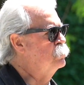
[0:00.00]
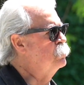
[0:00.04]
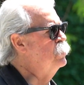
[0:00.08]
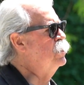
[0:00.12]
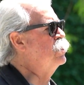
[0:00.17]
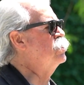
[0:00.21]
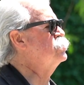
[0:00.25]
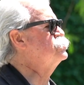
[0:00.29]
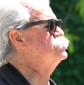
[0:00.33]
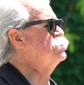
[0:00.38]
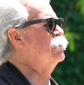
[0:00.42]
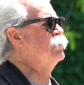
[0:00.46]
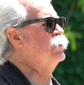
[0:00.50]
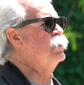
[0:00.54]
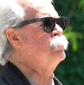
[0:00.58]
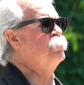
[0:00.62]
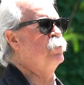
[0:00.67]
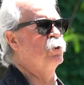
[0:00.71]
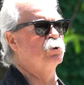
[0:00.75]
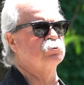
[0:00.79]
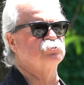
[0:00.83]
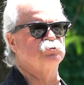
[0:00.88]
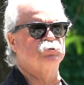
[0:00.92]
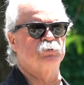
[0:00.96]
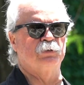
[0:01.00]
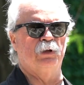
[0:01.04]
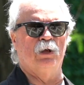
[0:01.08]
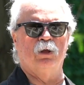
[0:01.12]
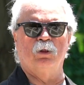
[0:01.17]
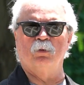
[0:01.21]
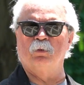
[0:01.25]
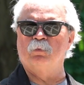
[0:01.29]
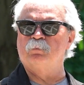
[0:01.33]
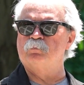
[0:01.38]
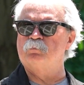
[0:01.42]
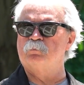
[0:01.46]
Military
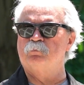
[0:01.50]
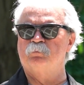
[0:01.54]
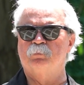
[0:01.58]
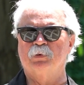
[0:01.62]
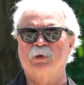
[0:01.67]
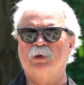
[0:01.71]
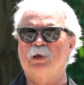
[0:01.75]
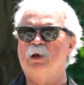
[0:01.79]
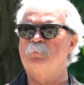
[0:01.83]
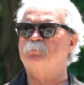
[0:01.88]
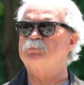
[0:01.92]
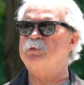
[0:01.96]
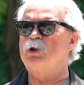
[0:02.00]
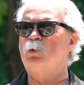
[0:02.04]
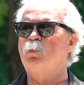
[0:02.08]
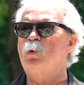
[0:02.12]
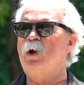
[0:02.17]
personnel pick up their